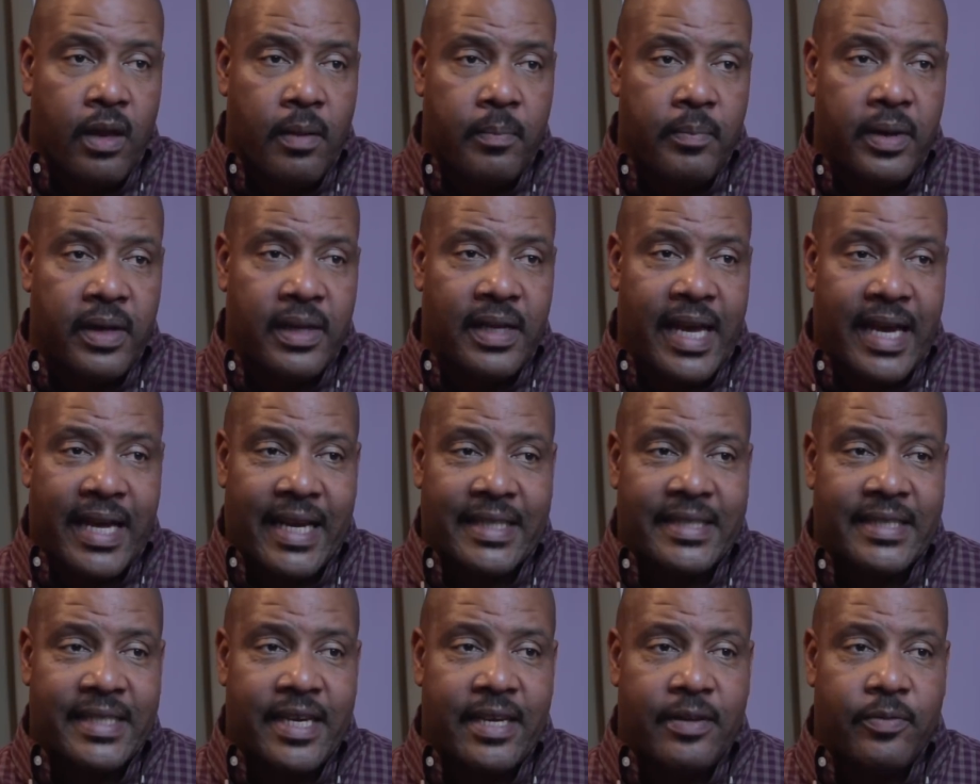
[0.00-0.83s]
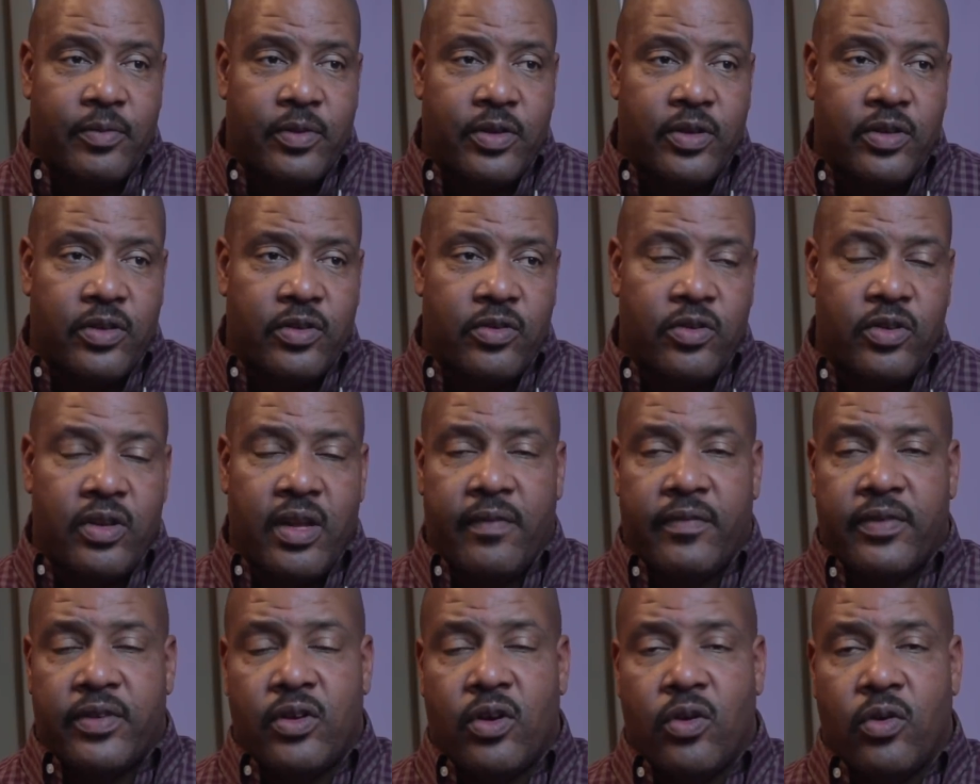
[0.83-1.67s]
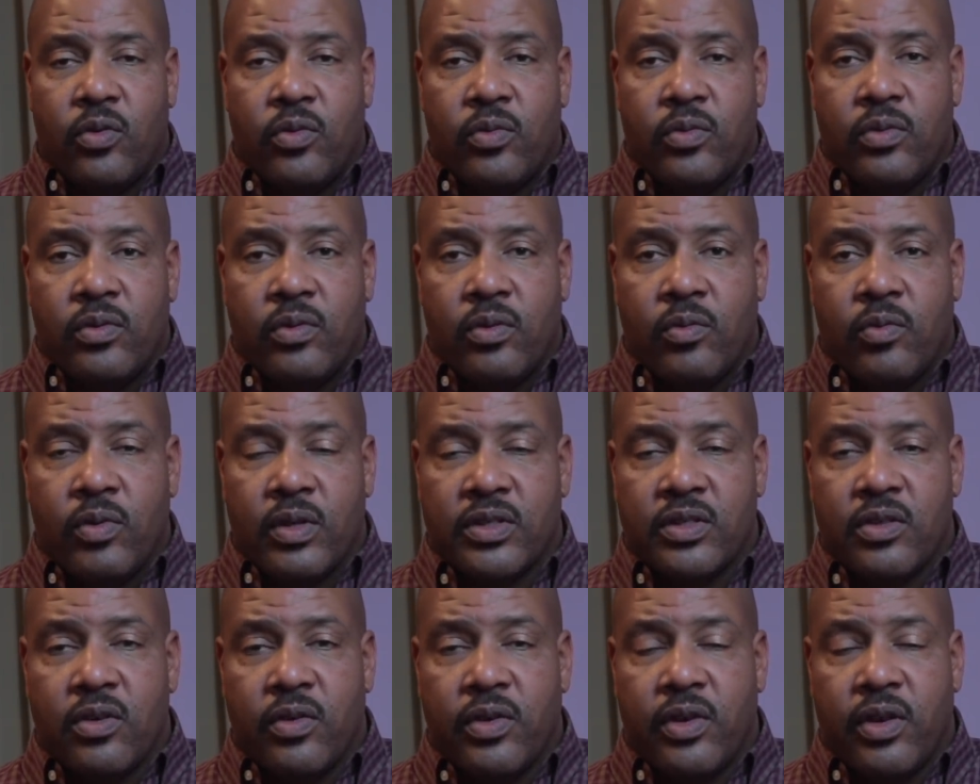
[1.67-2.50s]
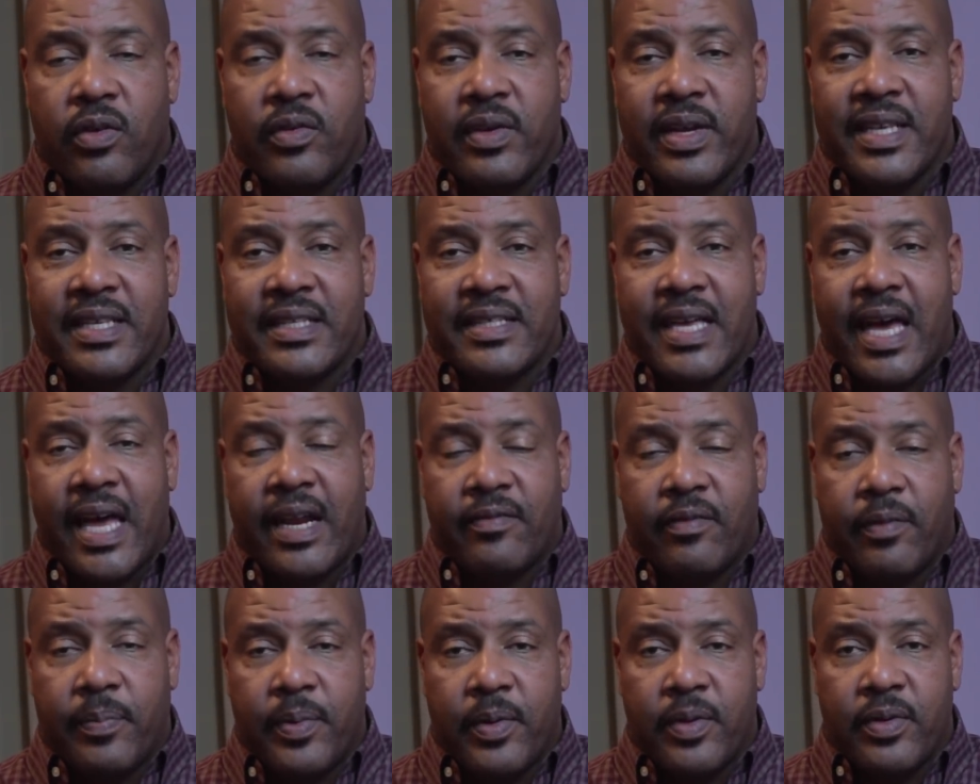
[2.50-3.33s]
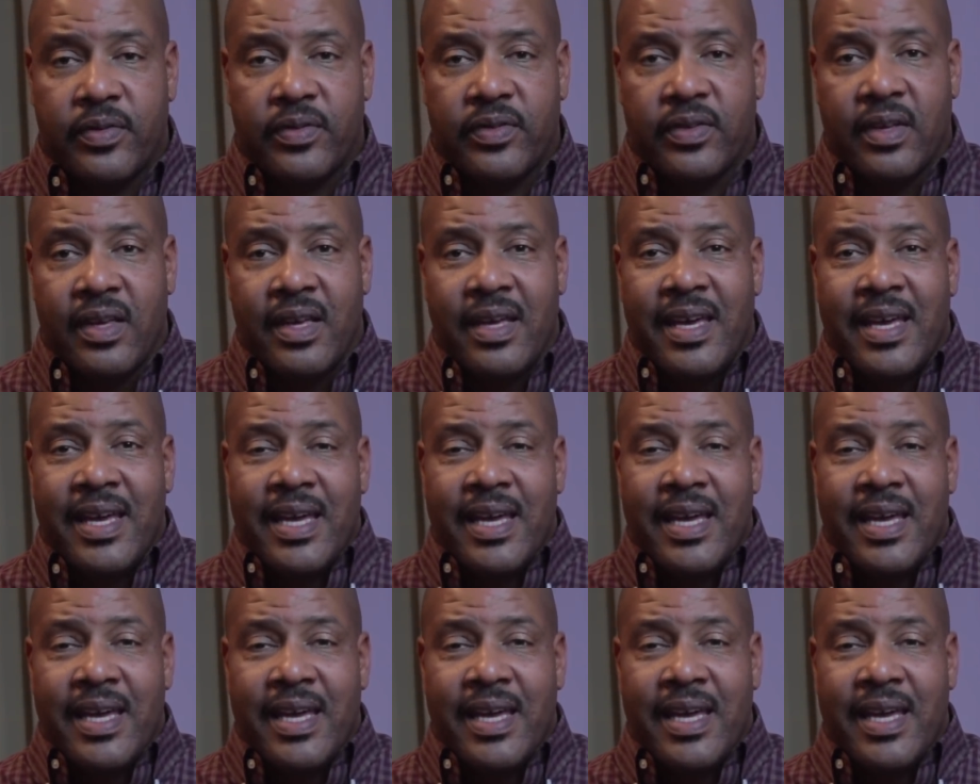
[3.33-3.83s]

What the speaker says: but like I said, you never know what's going on inside of a person.